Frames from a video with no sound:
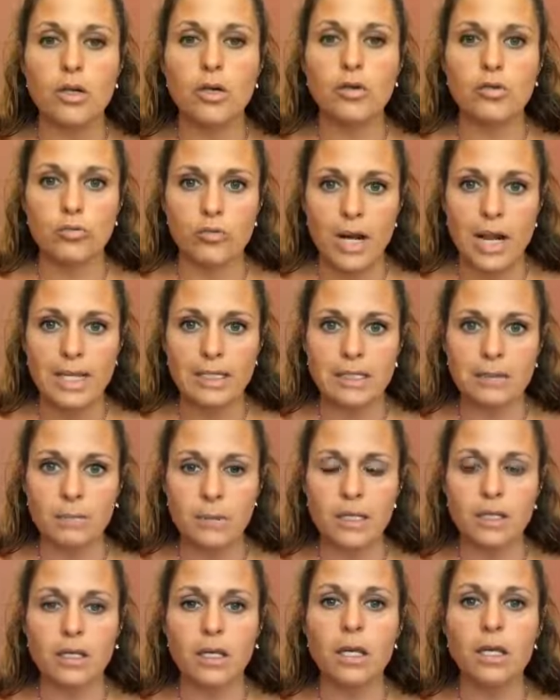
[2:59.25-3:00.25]
grasp
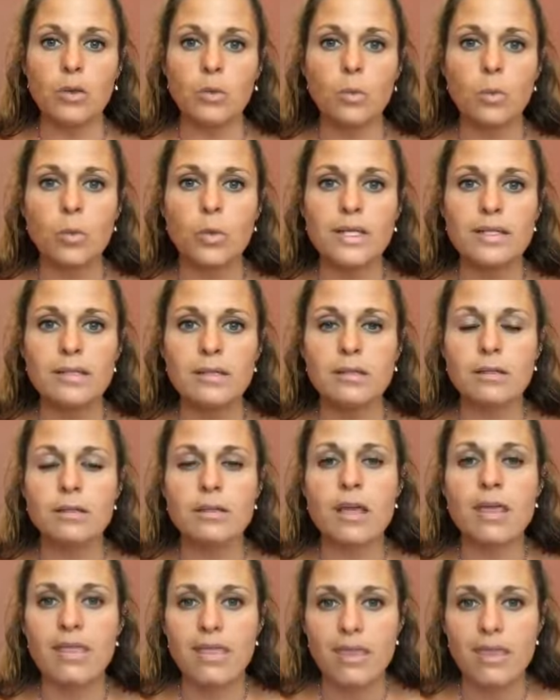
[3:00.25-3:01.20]
it. It wasn't